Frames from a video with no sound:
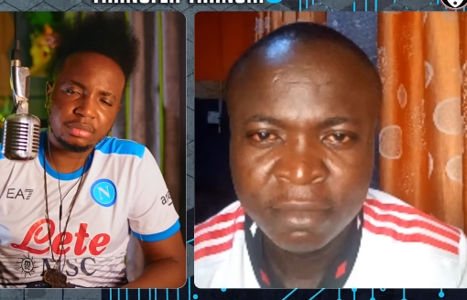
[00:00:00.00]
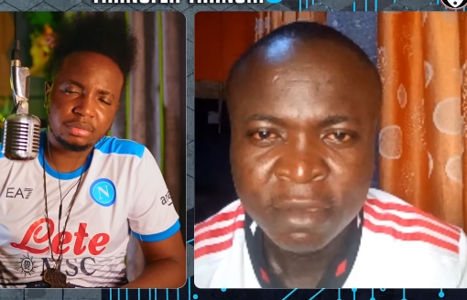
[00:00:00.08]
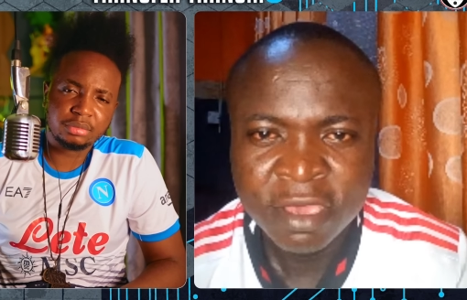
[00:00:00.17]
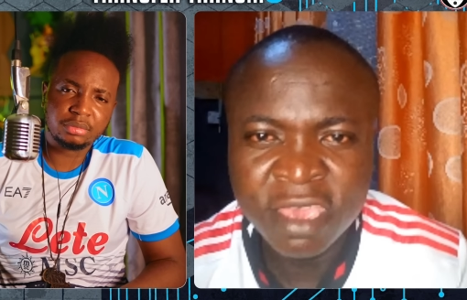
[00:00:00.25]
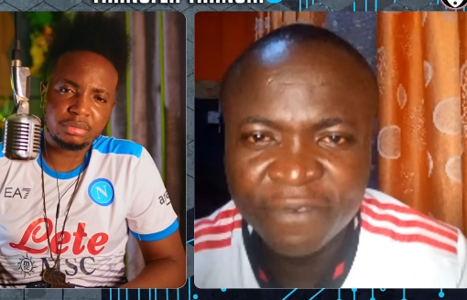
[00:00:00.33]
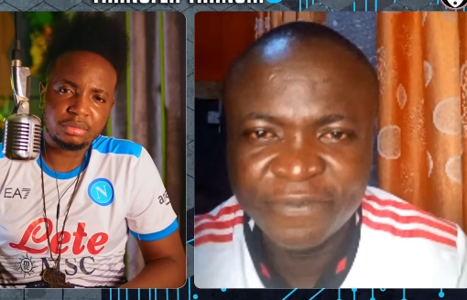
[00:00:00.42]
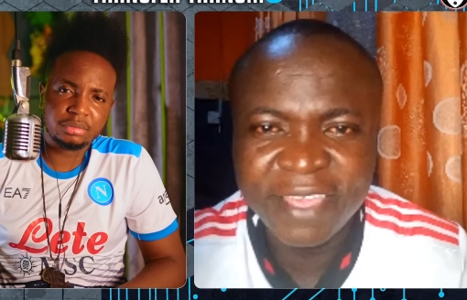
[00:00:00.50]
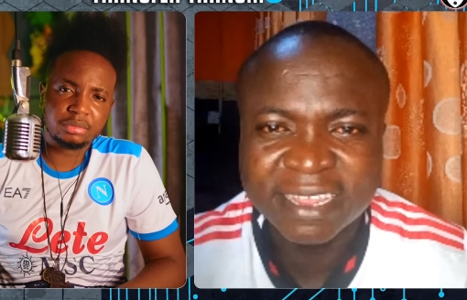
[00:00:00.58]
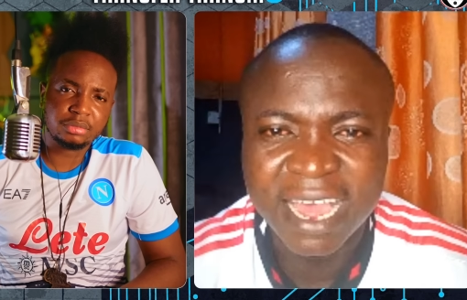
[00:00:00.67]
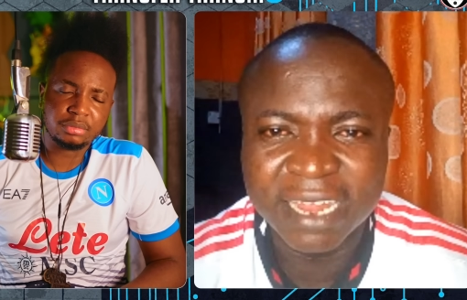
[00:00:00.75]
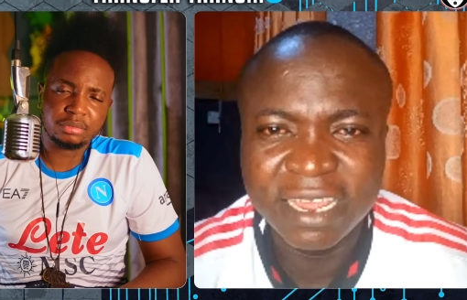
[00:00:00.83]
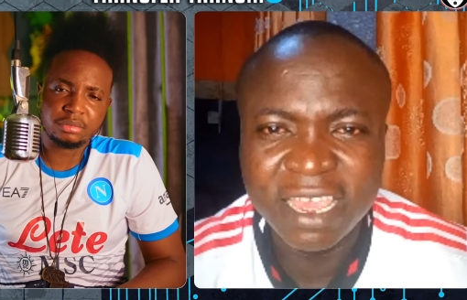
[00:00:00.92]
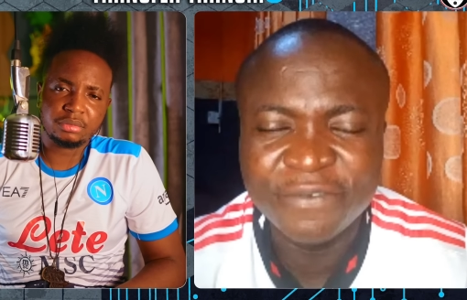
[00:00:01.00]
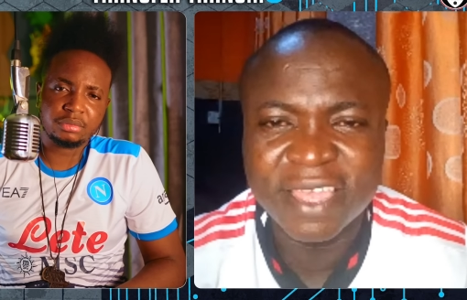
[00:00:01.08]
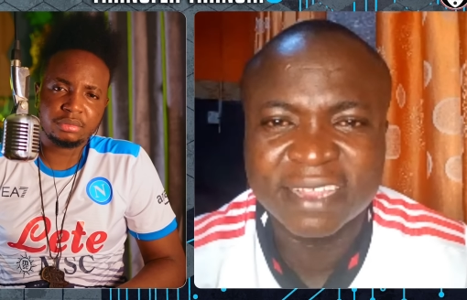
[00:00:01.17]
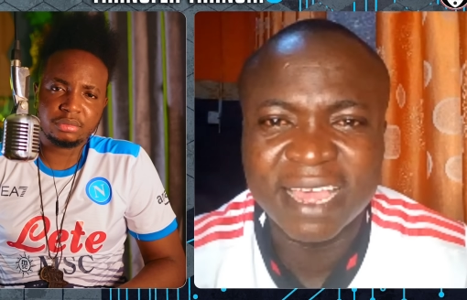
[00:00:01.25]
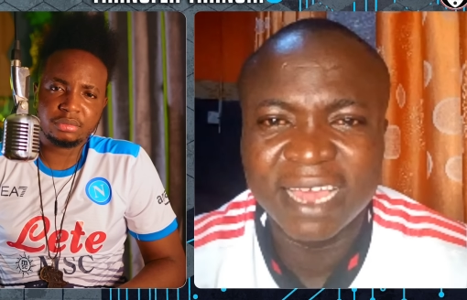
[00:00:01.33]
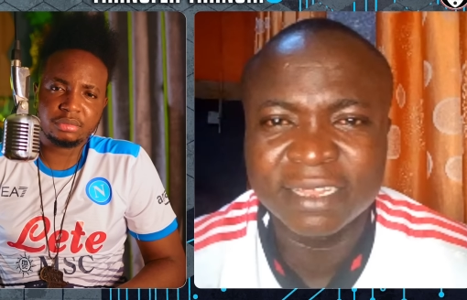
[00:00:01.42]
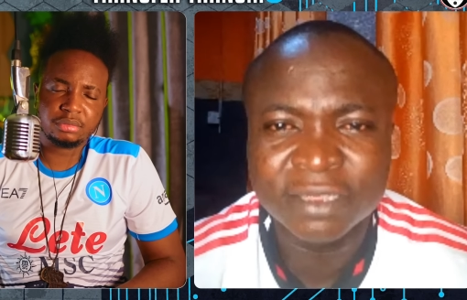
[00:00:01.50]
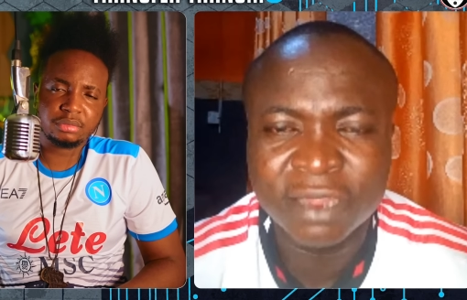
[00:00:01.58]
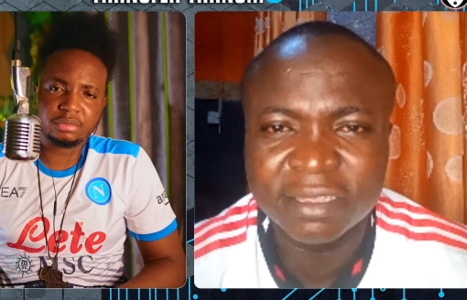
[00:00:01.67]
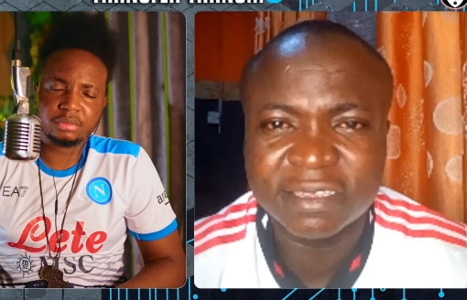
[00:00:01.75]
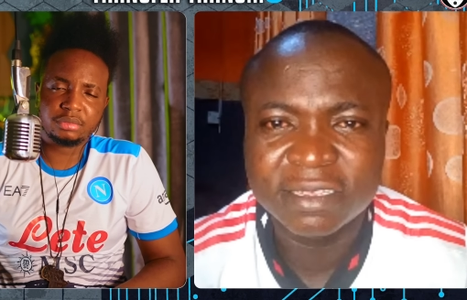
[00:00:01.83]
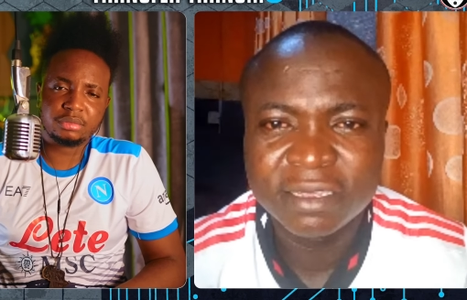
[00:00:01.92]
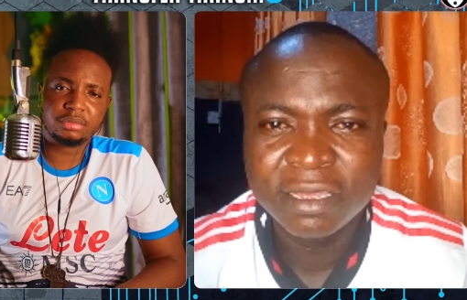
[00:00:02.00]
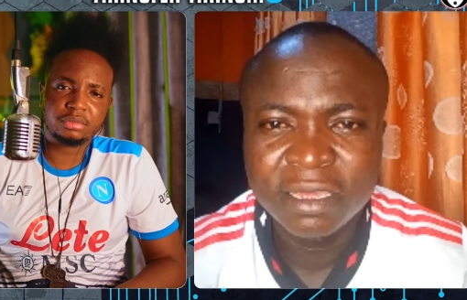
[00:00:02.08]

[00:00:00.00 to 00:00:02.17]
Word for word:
Speaker 1: If they can, if they cannot